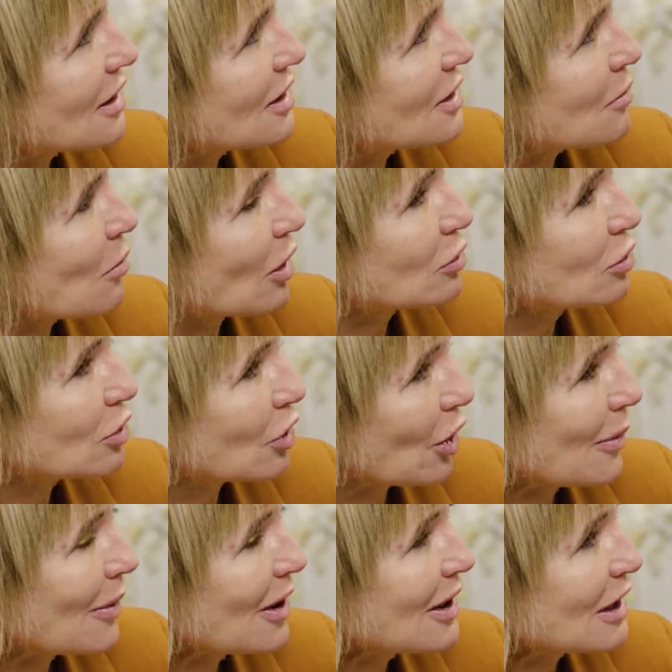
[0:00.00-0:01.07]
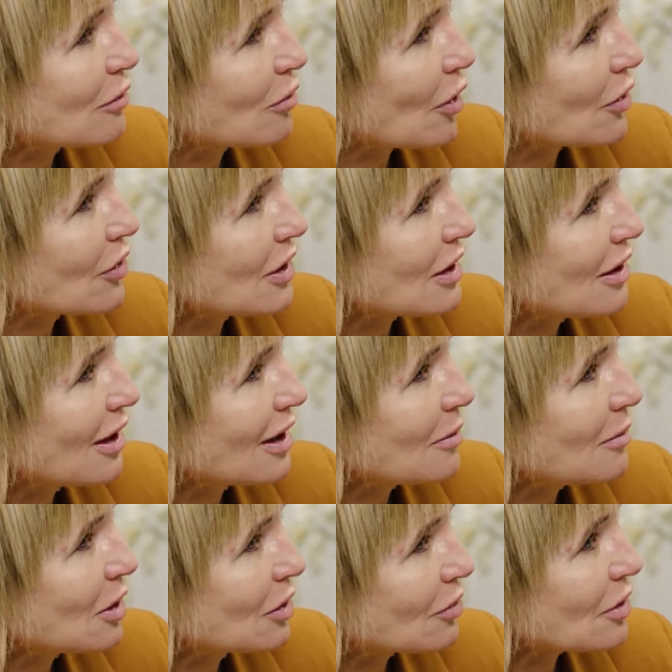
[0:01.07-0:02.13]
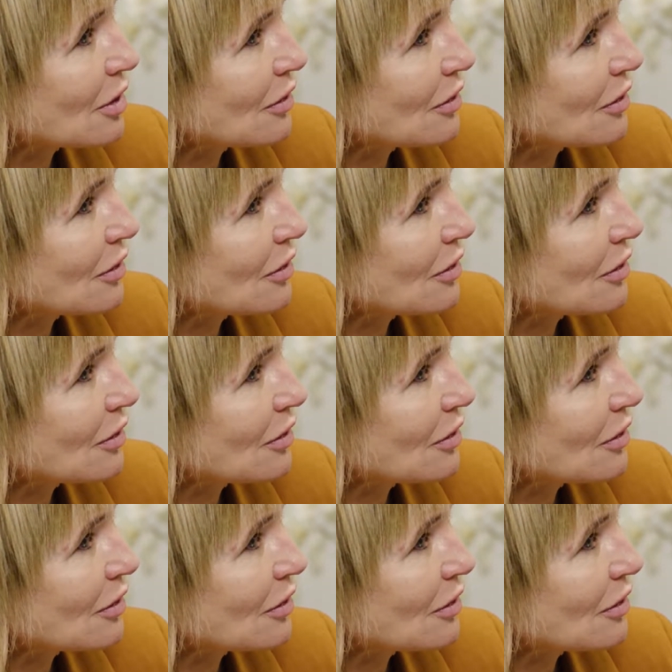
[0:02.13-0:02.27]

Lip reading: is Michael Gerber. He wrote the E-Myth